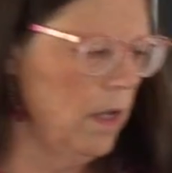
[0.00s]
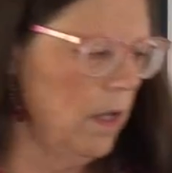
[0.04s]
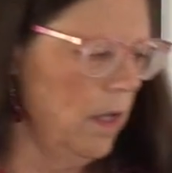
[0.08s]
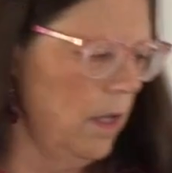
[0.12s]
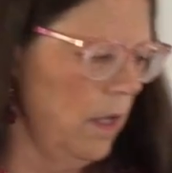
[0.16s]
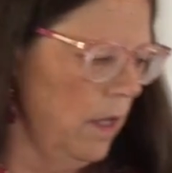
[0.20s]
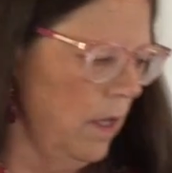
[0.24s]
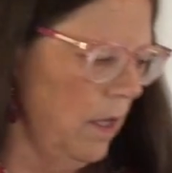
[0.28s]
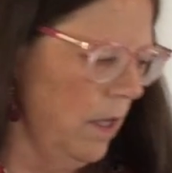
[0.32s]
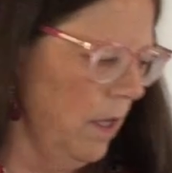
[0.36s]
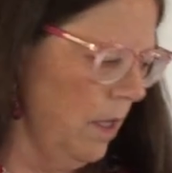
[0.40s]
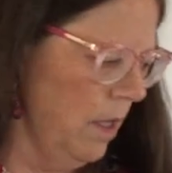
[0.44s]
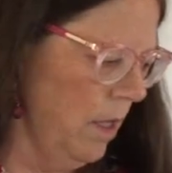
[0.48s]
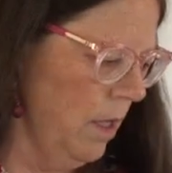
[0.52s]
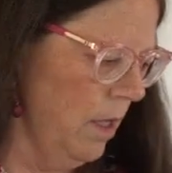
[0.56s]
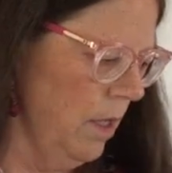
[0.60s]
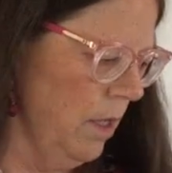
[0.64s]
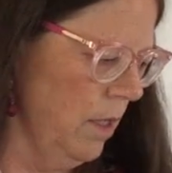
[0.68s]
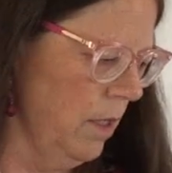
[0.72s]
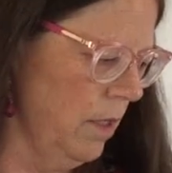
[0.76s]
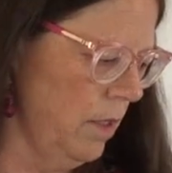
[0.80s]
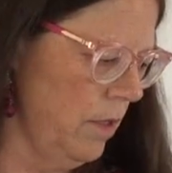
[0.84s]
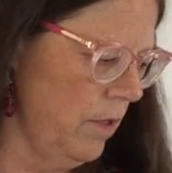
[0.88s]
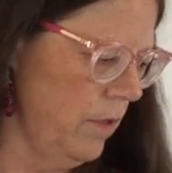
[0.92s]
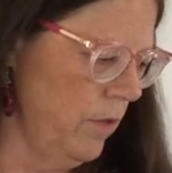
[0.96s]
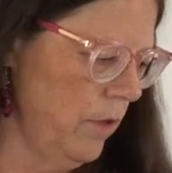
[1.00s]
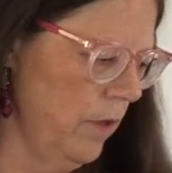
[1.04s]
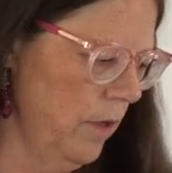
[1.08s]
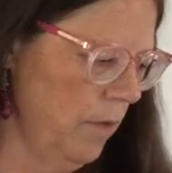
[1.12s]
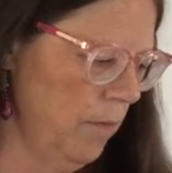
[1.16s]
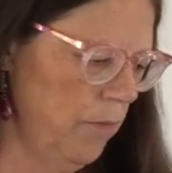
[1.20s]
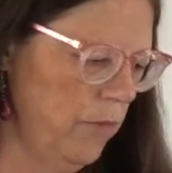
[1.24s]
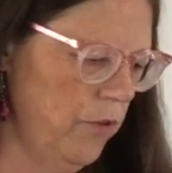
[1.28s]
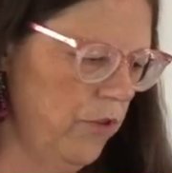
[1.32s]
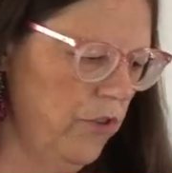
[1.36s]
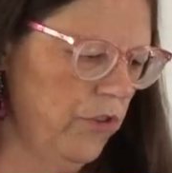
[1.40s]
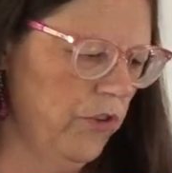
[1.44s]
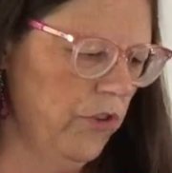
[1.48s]
And I'm
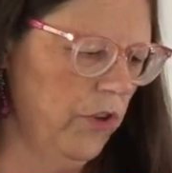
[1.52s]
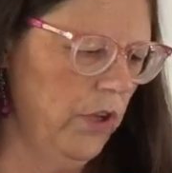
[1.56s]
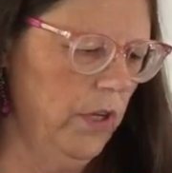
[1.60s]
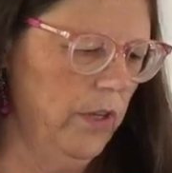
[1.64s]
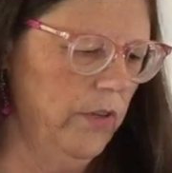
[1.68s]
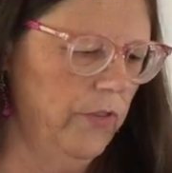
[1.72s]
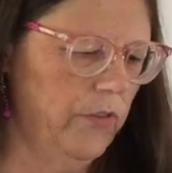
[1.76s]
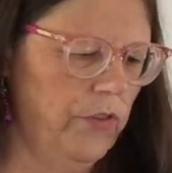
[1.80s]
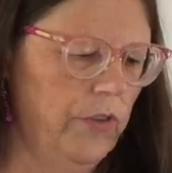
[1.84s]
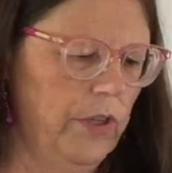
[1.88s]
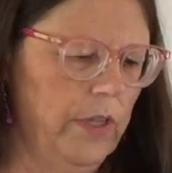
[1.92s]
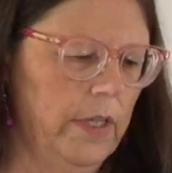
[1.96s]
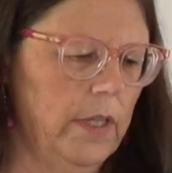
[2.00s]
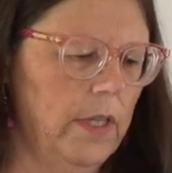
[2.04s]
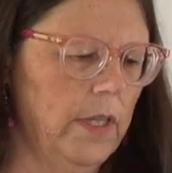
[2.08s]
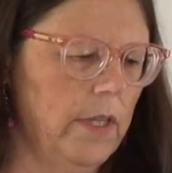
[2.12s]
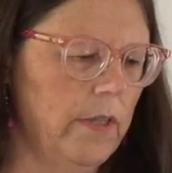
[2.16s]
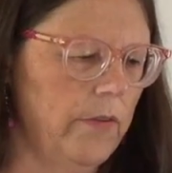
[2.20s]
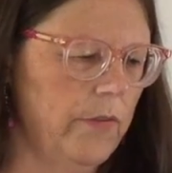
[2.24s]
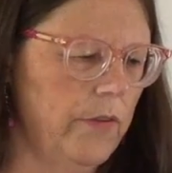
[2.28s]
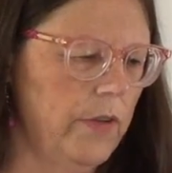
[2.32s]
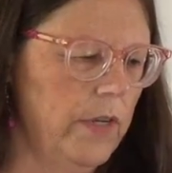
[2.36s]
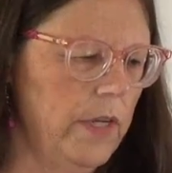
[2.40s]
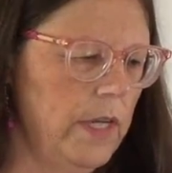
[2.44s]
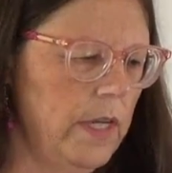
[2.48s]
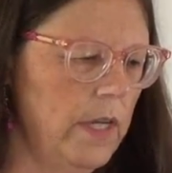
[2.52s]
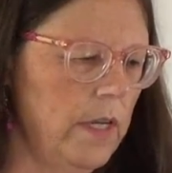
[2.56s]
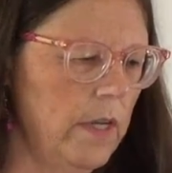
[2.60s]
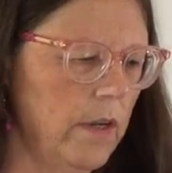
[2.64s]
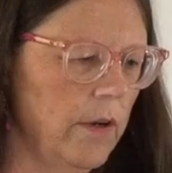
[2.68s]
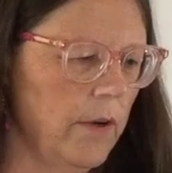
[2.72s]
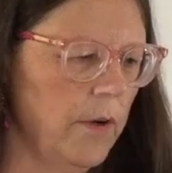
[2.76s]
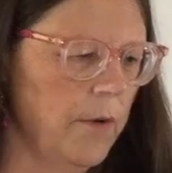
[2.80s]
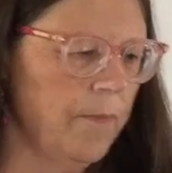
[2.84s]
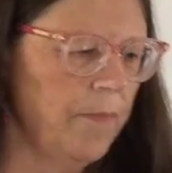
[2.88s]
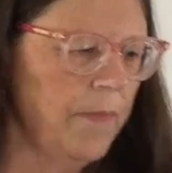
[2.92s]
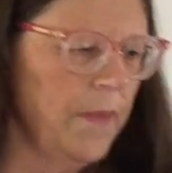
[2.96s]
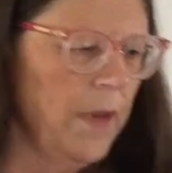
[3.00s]
just going to stick this in here.